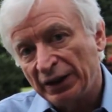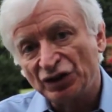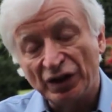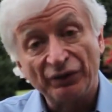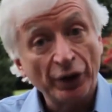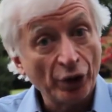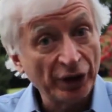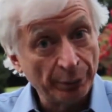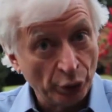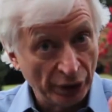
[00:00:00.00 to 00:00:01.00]
is the
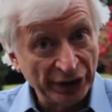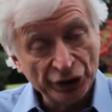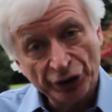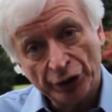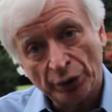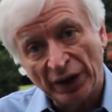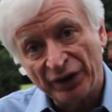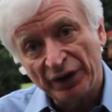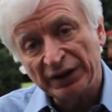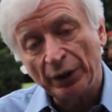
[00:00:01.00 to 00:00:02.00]
very important issue. I
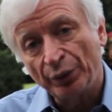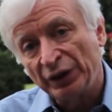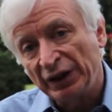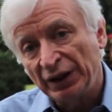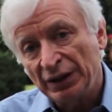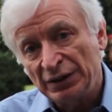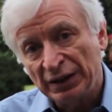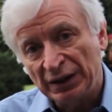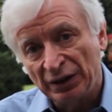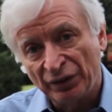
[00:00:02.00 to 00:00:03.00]
think that we need to
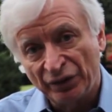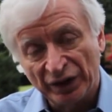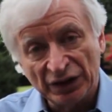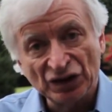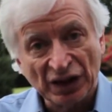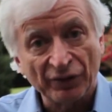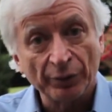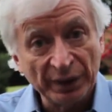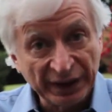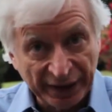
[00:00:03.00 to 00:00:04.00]
convince
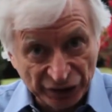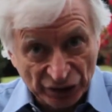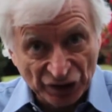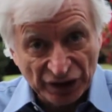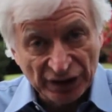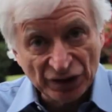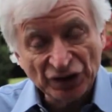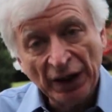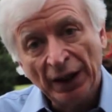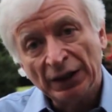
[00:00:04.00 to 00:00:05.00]
government agencies
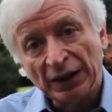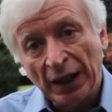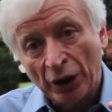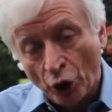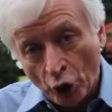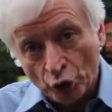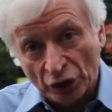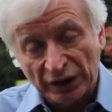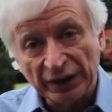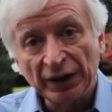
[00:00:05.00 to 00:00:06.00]
not
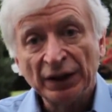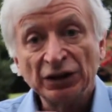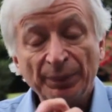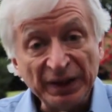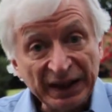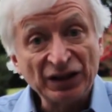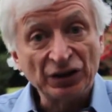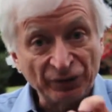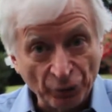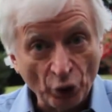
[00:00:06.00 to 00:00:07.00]
only to begin
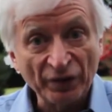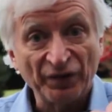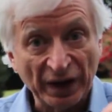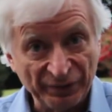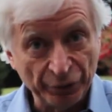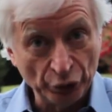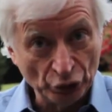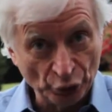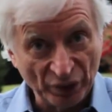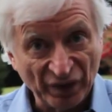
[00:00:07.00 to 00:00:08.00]
to fortify
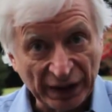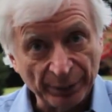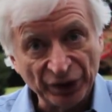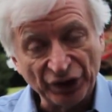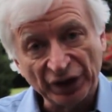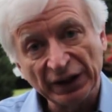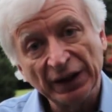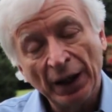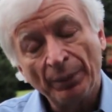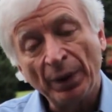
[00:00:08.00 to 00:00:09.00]
foods with vitamin D,
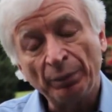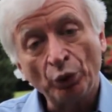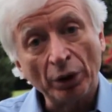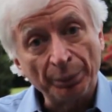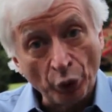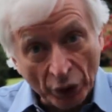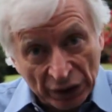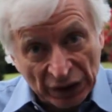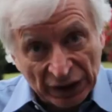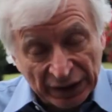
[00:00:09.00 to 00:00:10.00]
but more
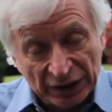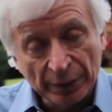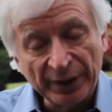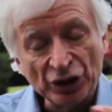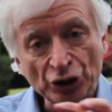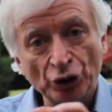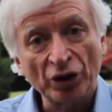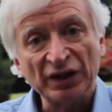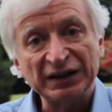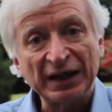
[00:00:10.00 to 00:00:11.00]
importantly, to make
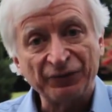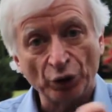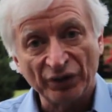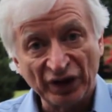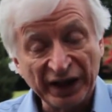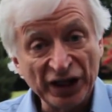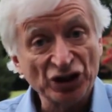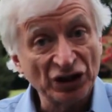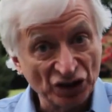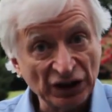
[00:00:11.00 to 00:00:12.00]
sure that that
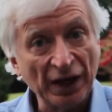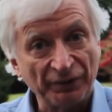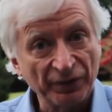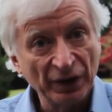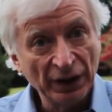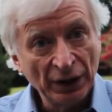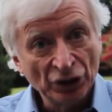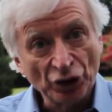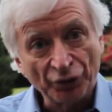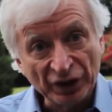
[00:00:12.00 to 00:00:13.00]
fortification is enough.
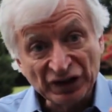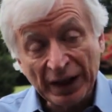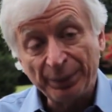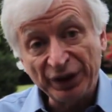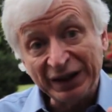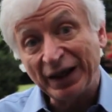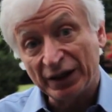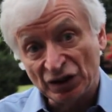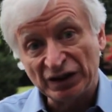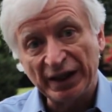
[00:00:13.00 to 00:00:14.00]
So for example, in the
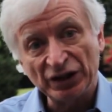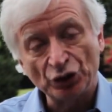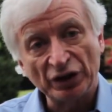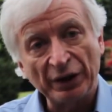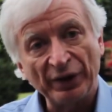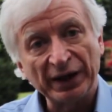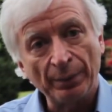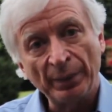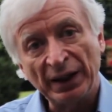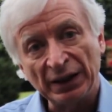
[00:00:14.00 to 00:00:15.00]
United States, they
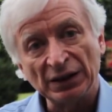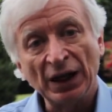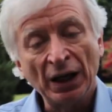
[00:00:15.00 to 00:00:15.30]
recommend